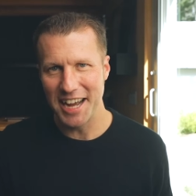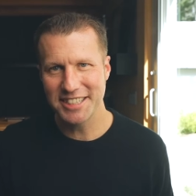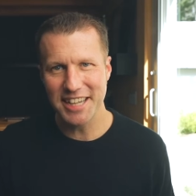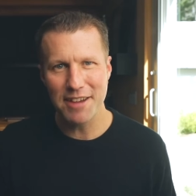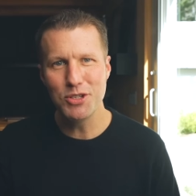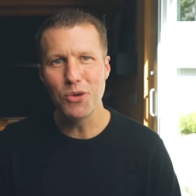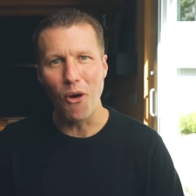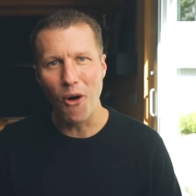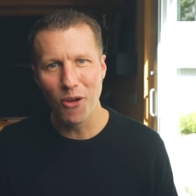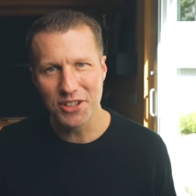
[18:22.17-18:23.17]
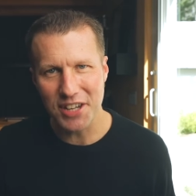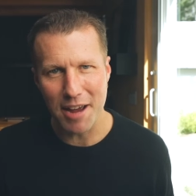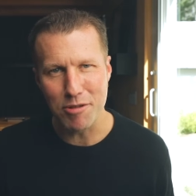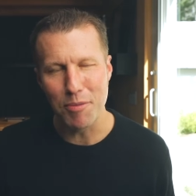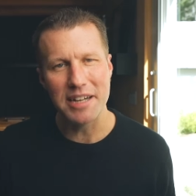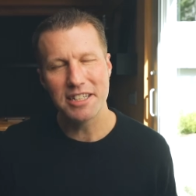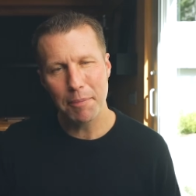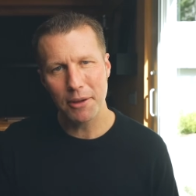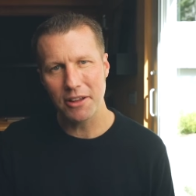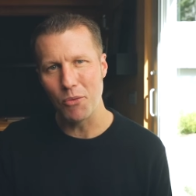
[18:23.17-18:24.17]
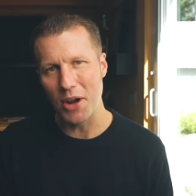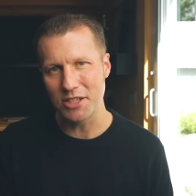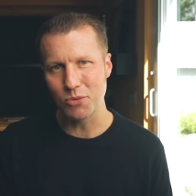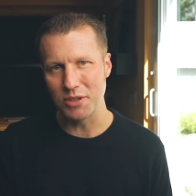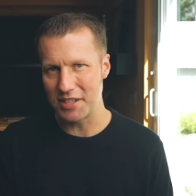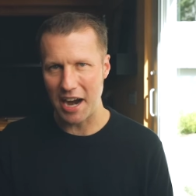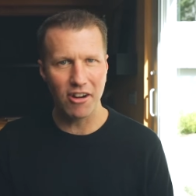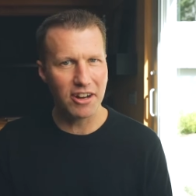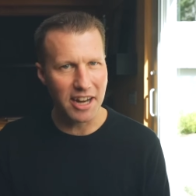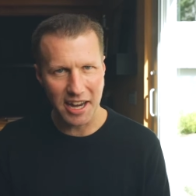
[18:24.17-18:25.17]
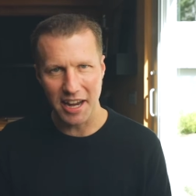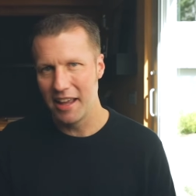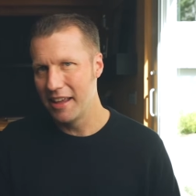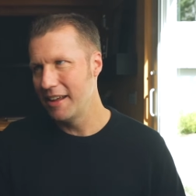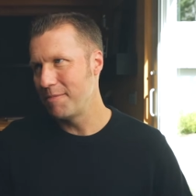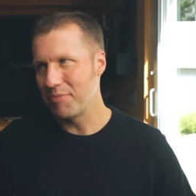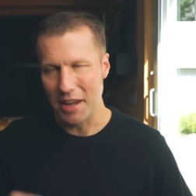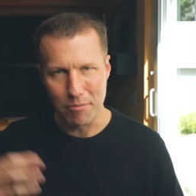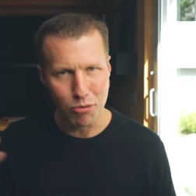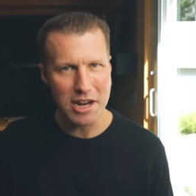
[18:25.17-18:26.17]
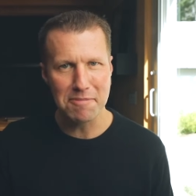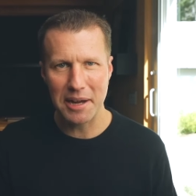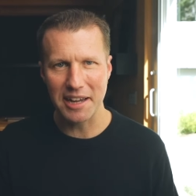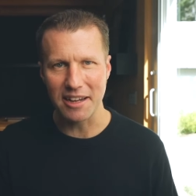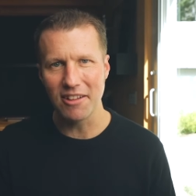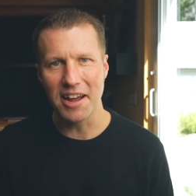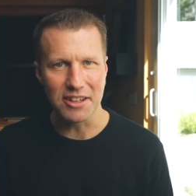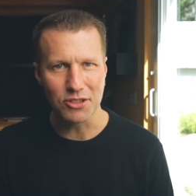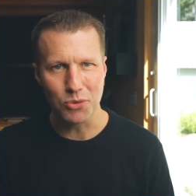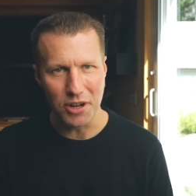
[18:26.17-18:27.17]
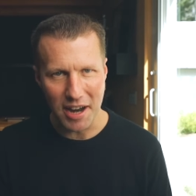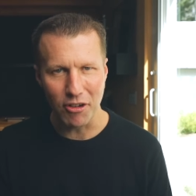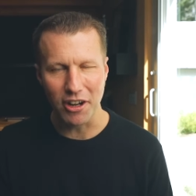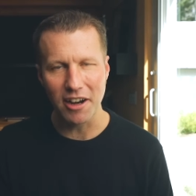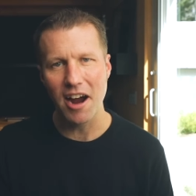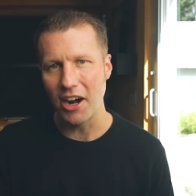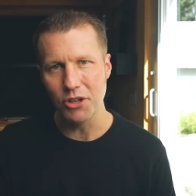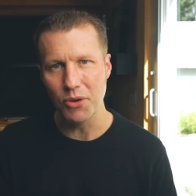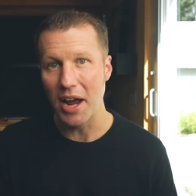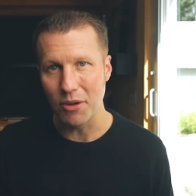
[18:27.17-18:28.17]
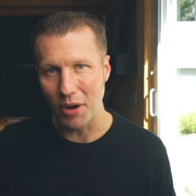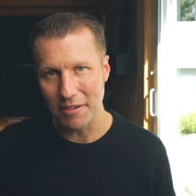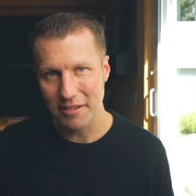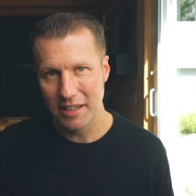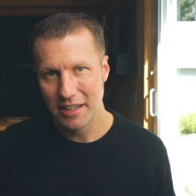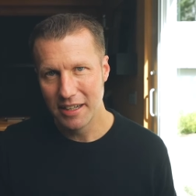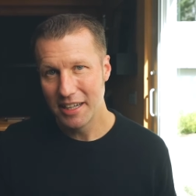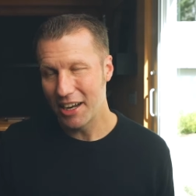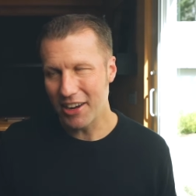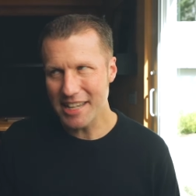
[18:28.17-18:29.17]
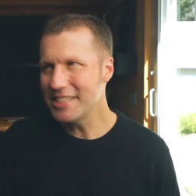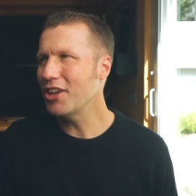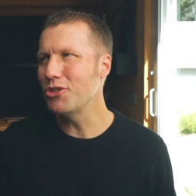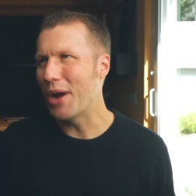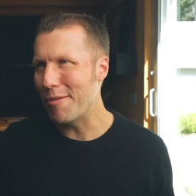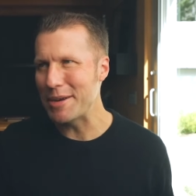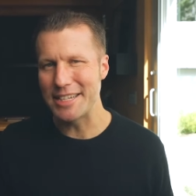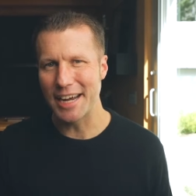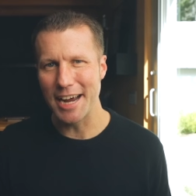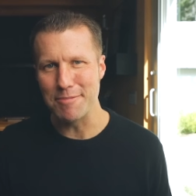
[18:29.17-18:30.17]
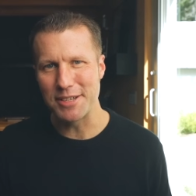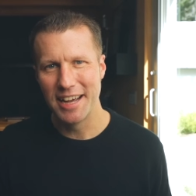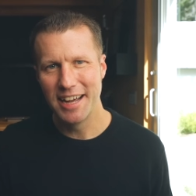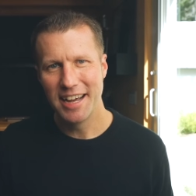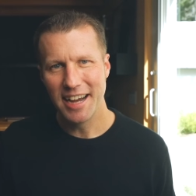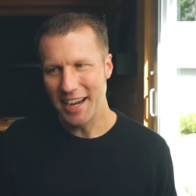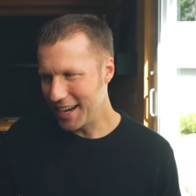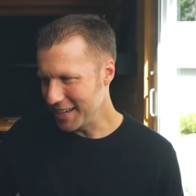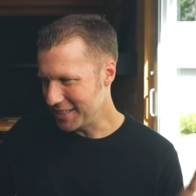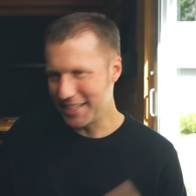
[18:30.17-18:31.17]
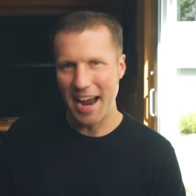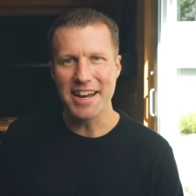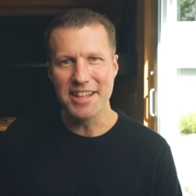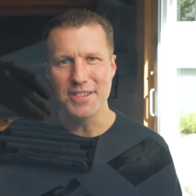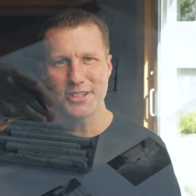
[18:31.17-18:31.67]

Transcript: that saves you all the time you might typically waste with tire kicking and brain picking clients who are never going to hire you anyway. Now, I can't tell you how many times I sat in this